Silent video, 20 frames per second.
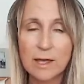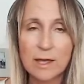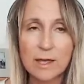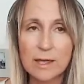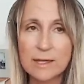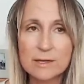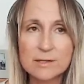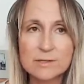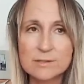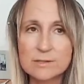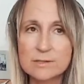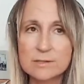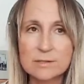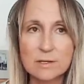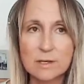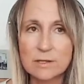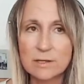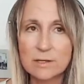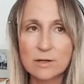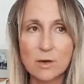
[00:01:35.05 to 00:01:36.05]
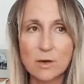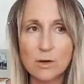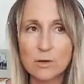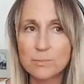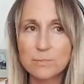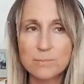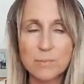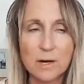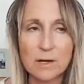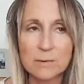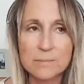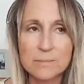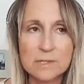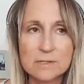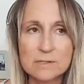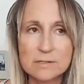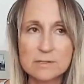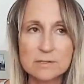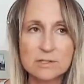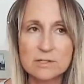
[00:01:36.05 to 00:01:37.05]
is, you know, I mean,
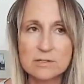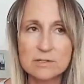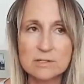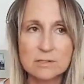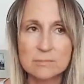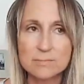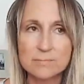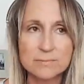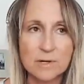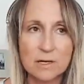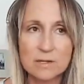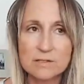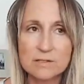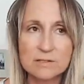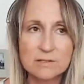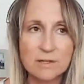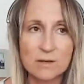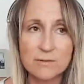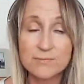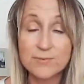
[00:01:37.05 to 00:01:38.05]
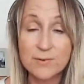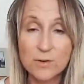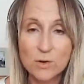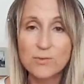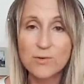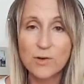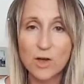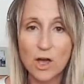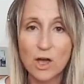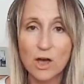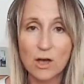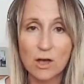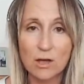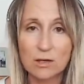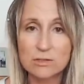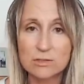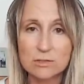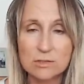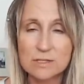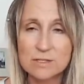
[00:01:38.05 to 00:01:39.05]
it's just, I feel for her.
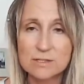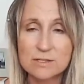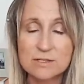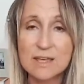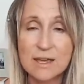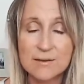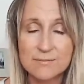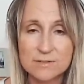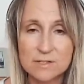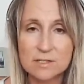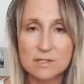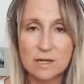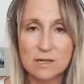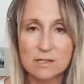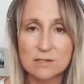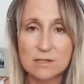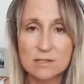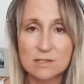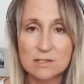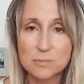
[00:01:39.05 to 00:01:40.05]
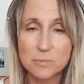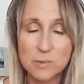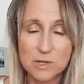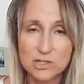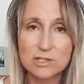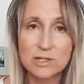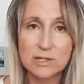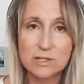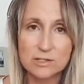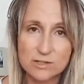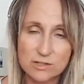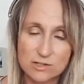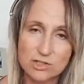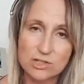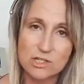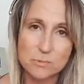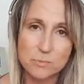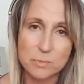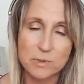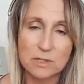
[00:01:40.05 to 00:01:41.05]
It's devastating, especially as
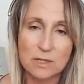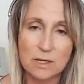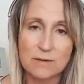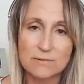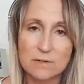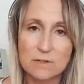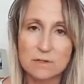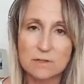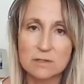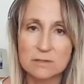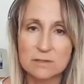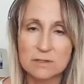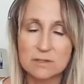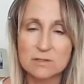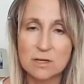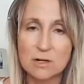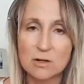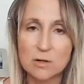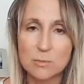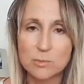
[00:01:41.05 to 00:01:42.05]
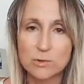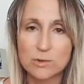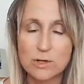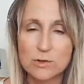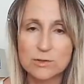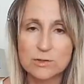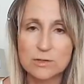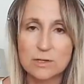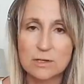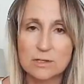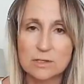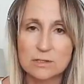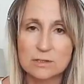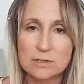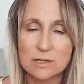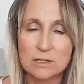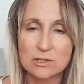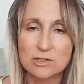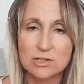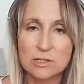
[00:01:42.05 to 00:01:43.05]
she's been given the terrible news that it's
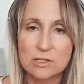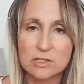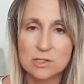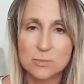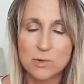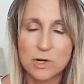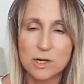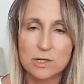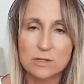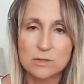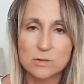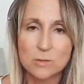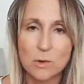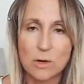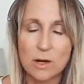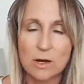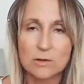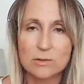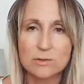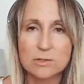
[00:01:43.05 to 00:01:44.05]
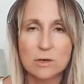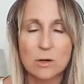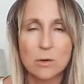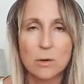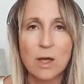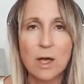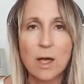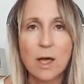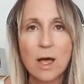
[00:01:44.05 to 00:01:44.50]
actually spread as well. So